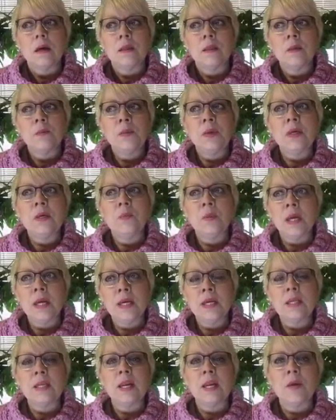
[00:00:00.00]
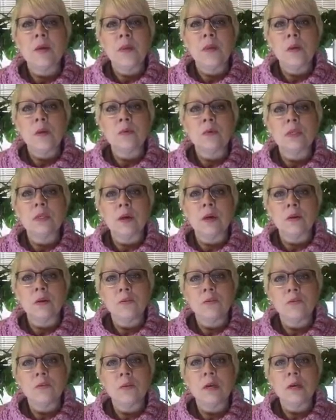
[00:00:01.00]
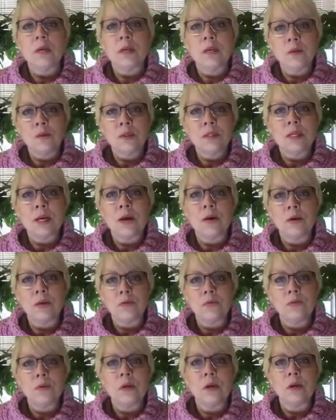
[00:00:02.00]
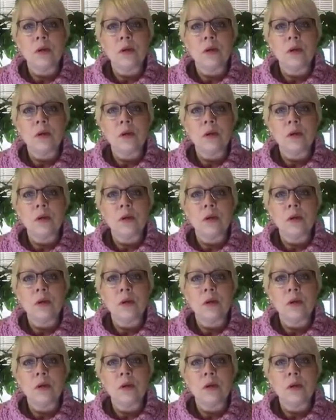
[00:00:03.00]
The big blanket that I made was out of, I think it was out of,